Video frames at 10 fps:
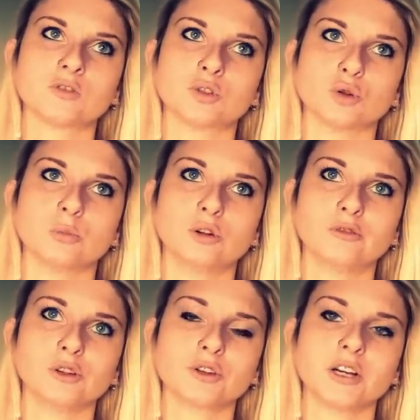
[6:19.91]
suitable
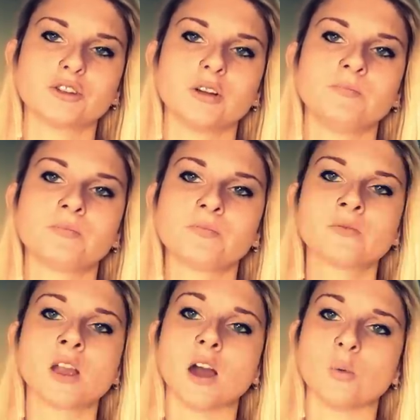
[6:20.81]
for a tarantula,
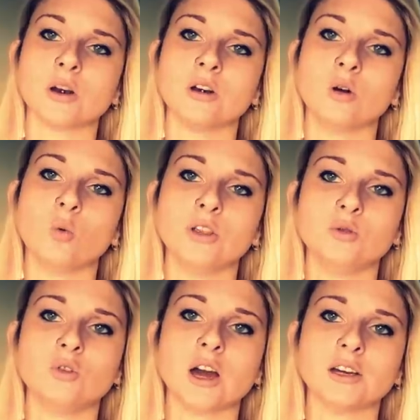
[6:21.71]
I want to know what
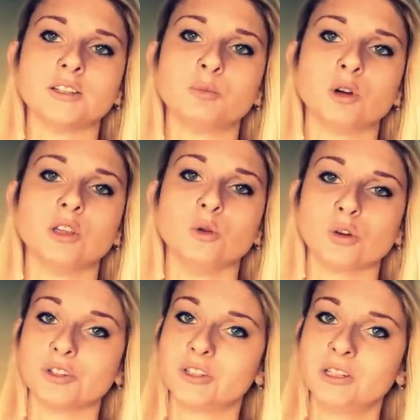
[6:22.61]
you guys put
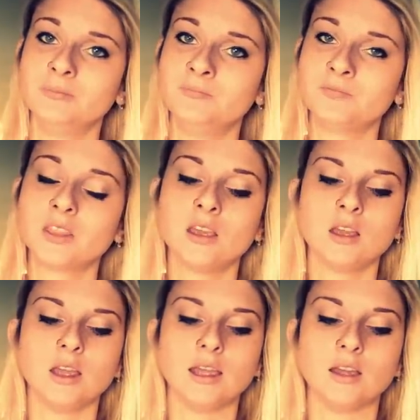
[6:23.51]
yours in,
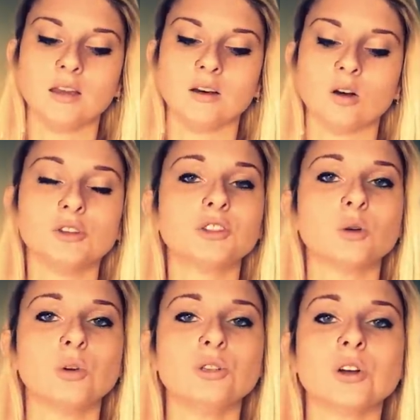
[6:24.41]
and
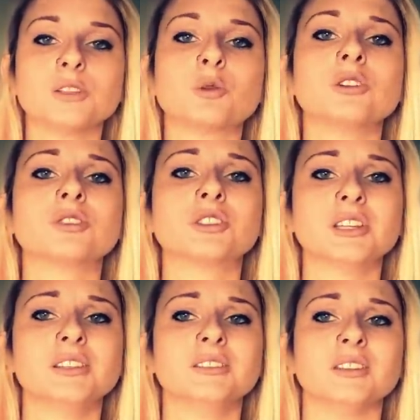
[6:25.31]
also what you guys put your
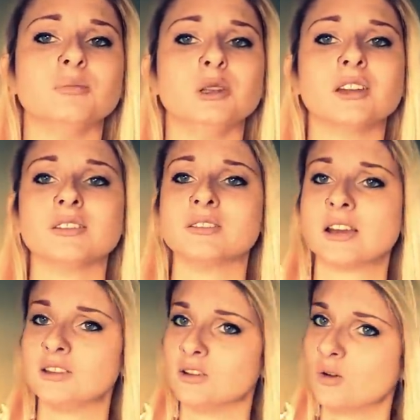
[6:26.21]
slings in, because
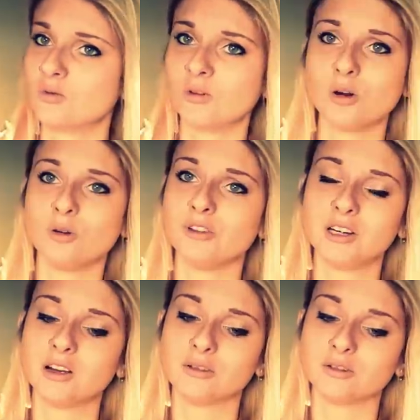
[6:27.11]
I don't know of
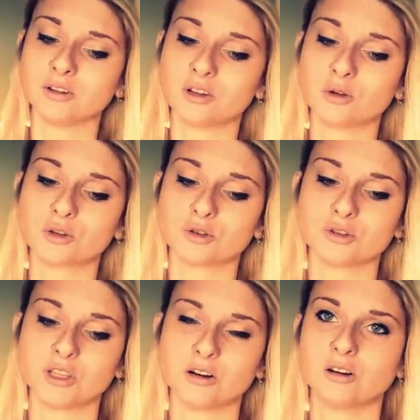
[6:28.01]
any other
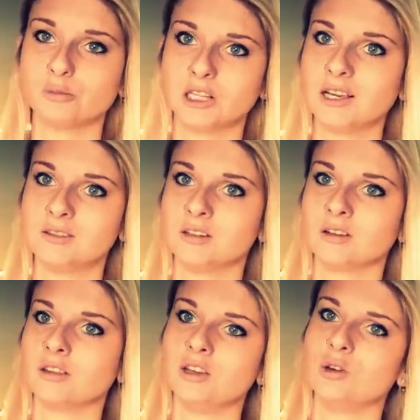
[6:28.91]
enclosures that aren't
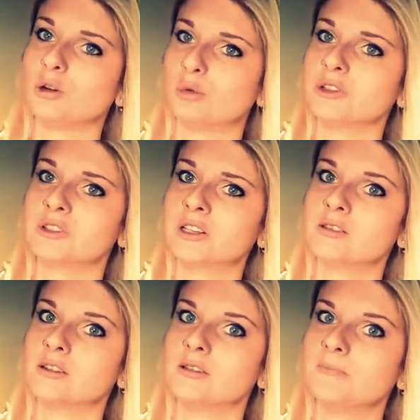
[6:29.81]
plastic that you can put
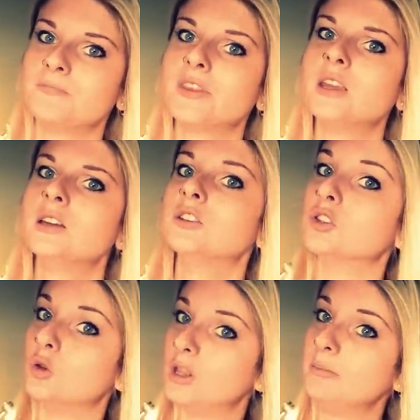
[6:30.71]
slings in.
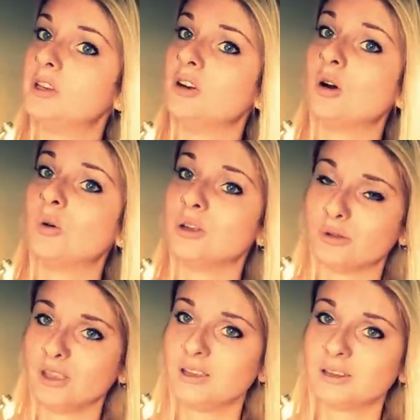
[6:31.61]
So let me know what you
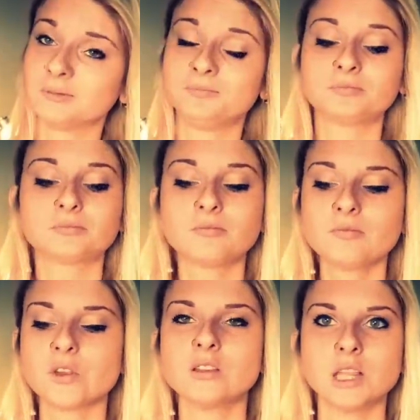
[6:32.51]
think.
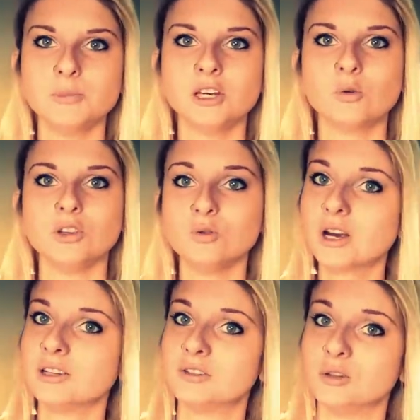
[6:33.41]
Let me know what you
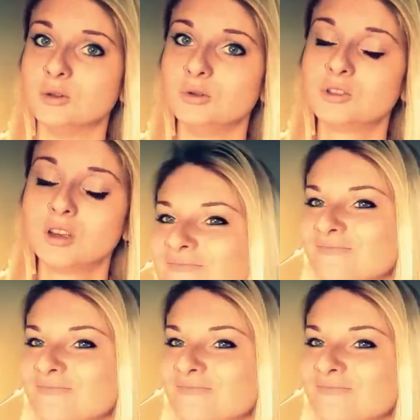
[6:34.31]
guys use.